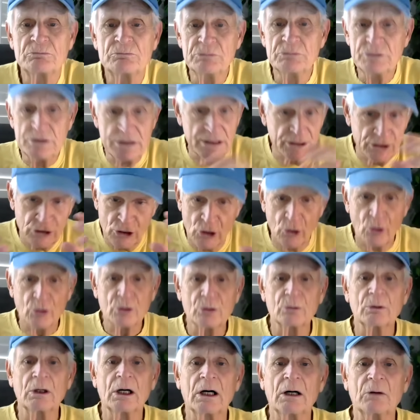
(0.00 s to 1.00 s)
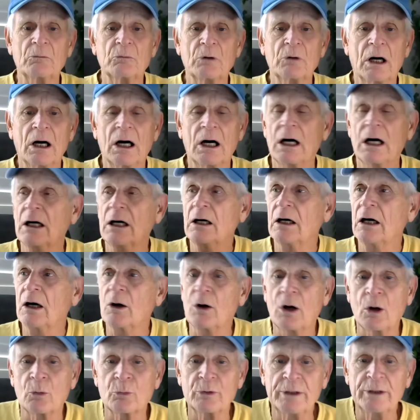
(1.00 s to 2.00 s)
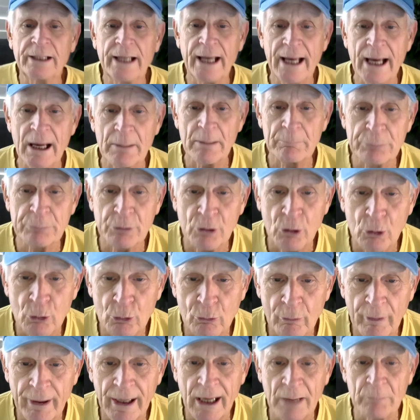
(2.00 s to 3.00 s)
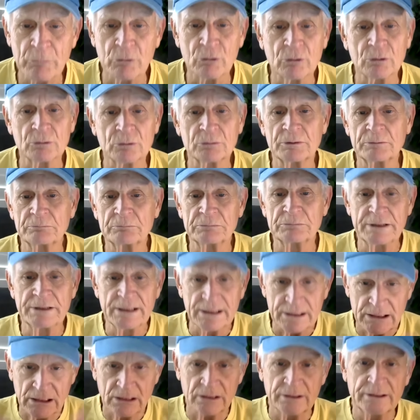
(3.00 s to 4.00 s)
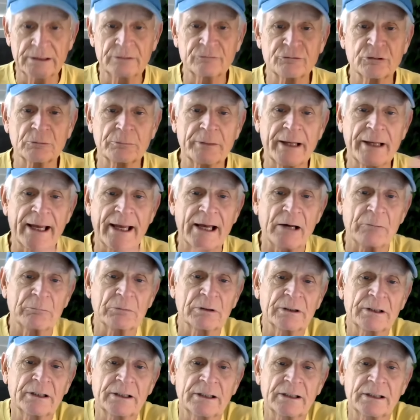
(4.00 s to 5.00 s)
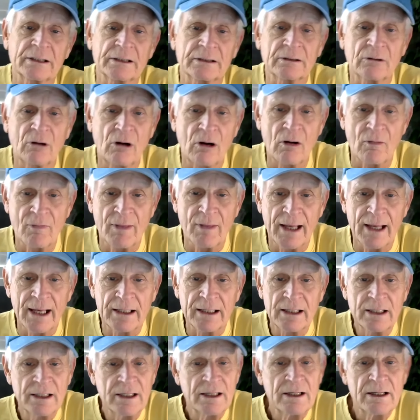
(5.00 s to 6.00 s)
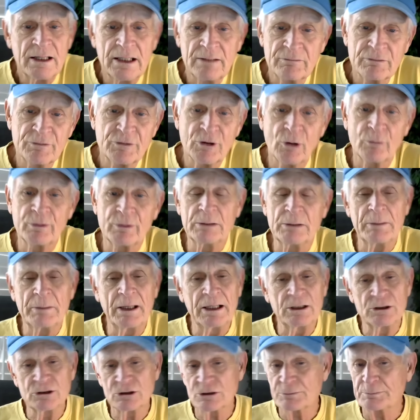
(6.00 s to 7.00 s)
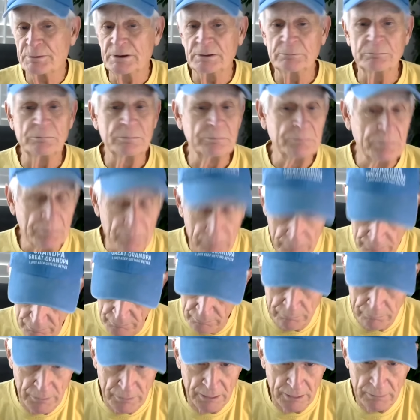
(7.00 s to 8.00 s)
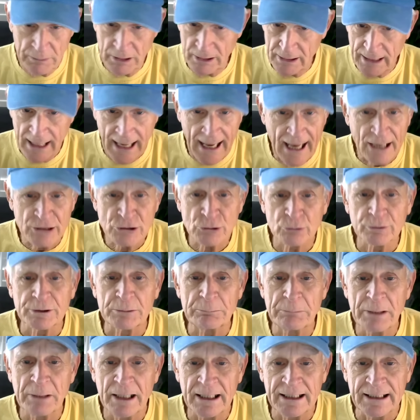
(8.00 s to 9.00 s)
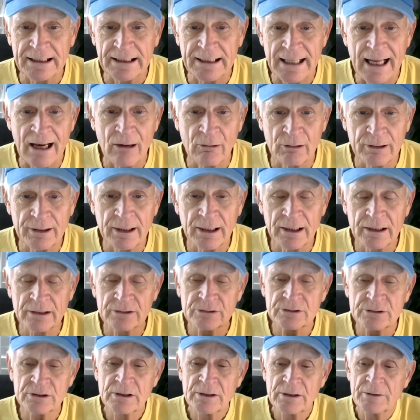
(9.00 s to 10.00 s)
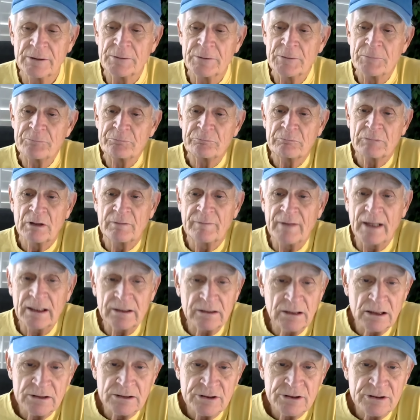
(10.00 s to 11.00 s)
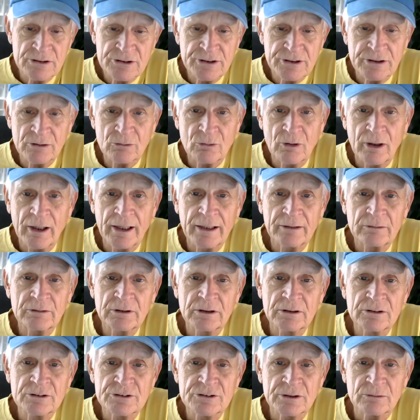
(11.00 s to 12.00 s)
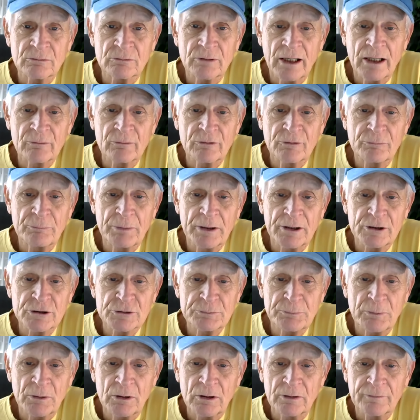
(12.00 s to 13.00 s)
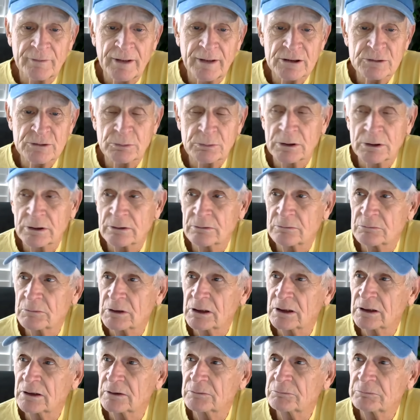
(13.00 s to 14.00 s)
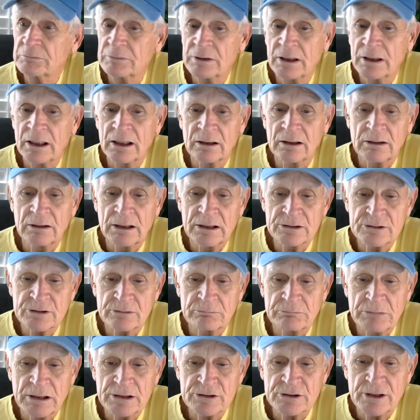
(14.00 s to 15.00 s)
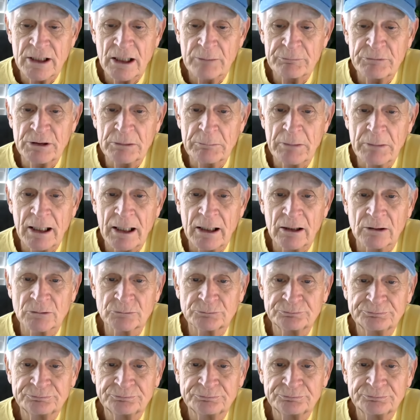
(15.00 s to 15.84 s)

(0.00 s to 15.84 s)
didn't go to a rehab program or get clean from gambling and all that, even though he may just be casually betting nowadays, that doesn't sit right, didn't sit right with baseball, and that's what has kept him out.